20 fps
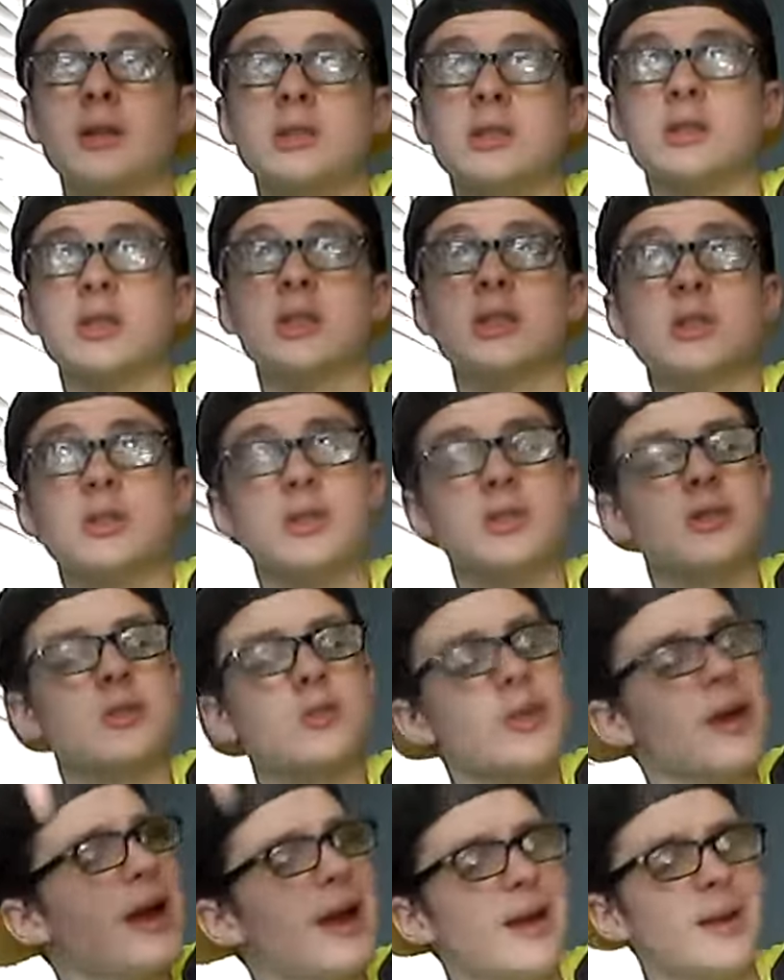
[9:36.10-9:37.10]
Just
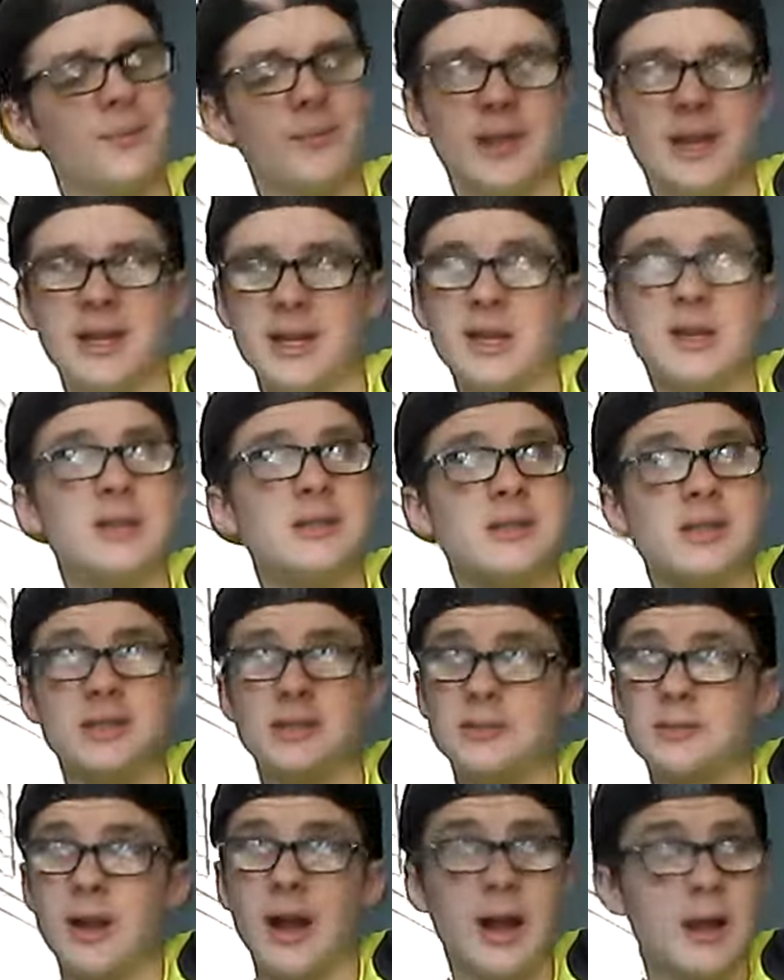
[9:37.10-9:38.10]
subscribe.
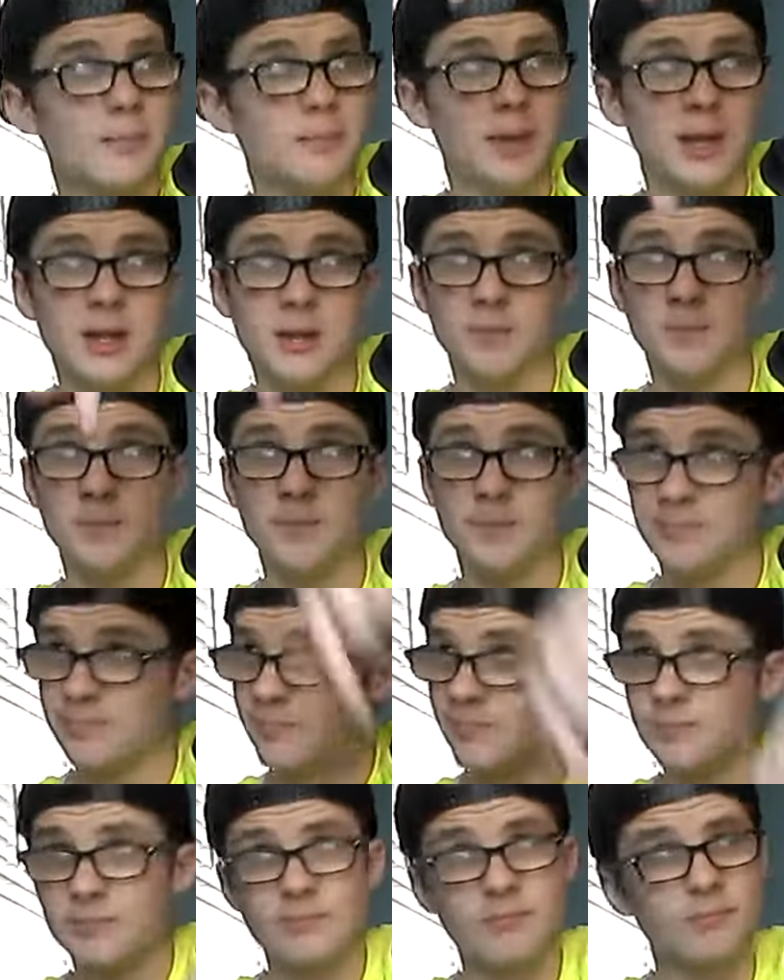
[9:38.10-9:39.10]
Subscribe, man
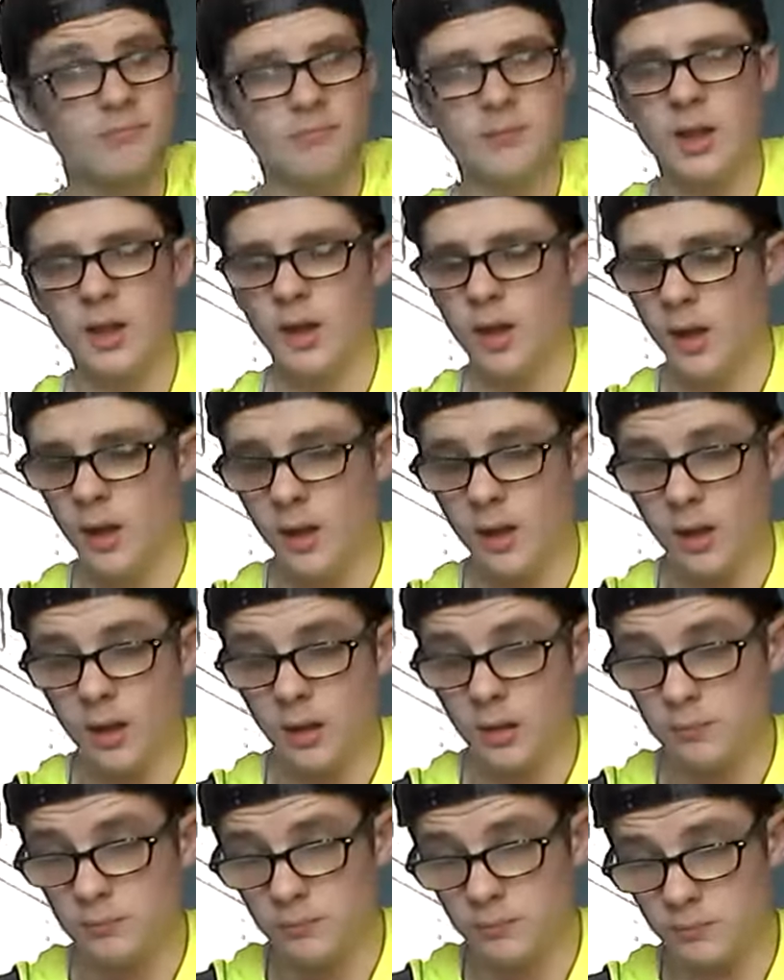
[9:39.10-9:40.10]

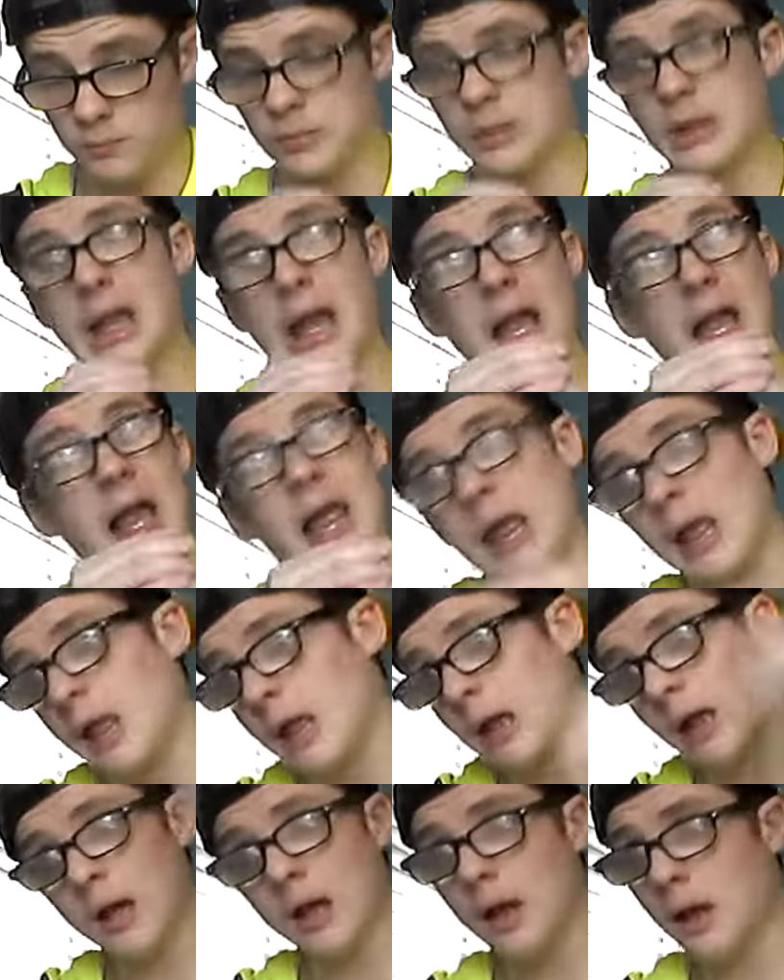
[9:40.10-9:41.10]
um,
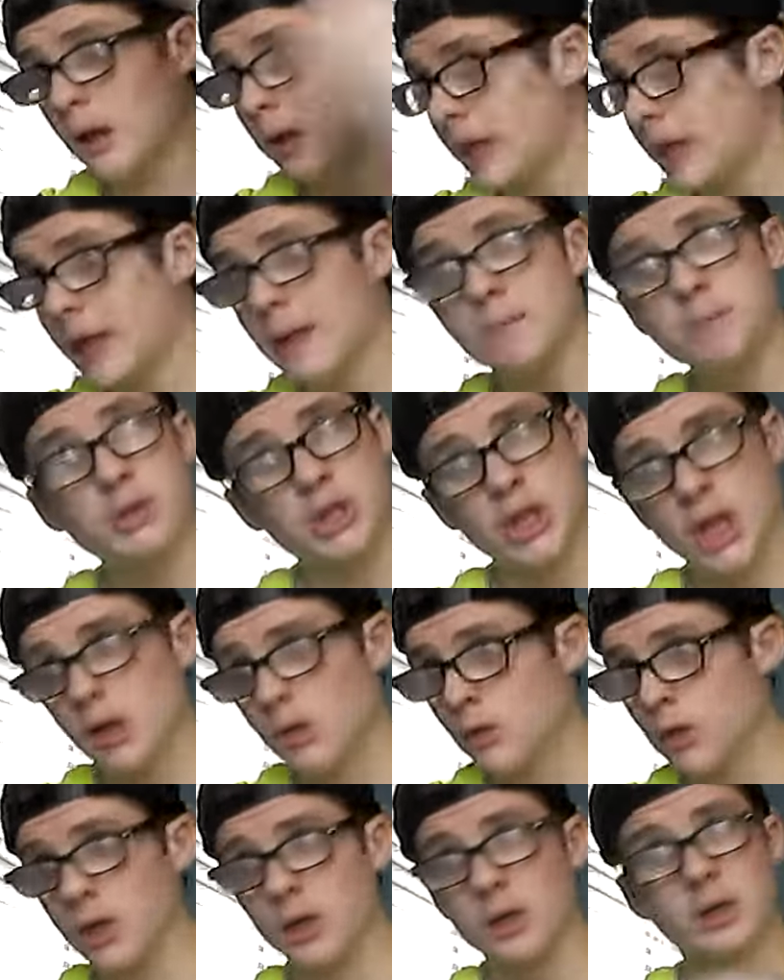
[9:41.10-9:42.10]
keep
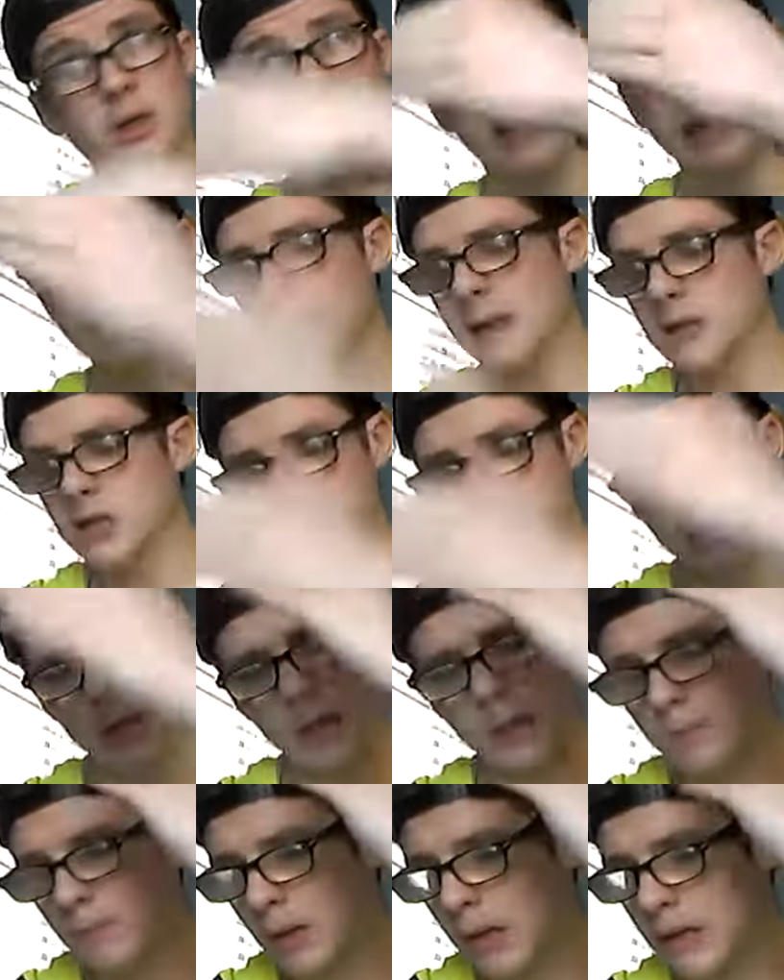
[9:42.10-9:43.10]
sharing, keep
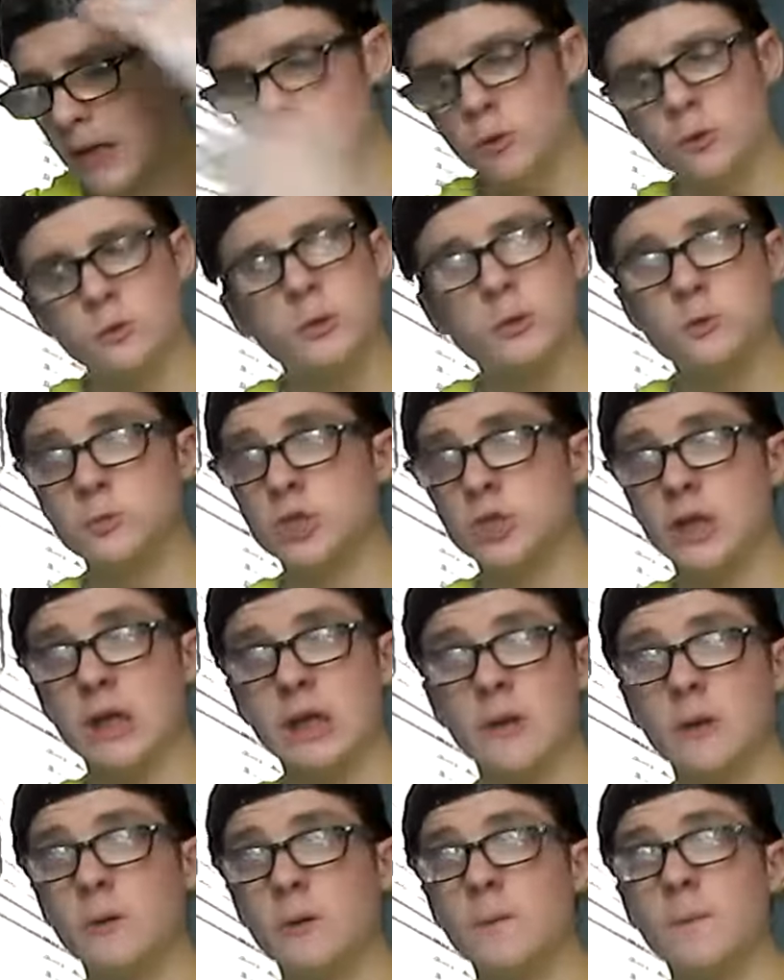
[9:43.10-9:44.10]
share my YouTube
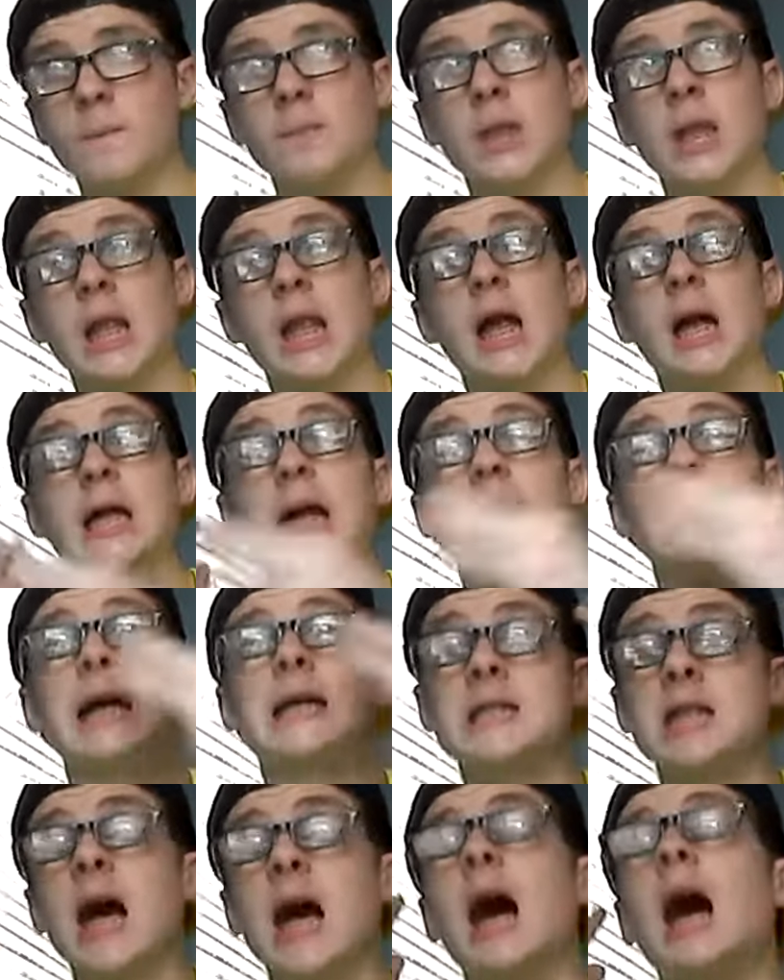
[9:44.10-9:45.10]
channel, guys.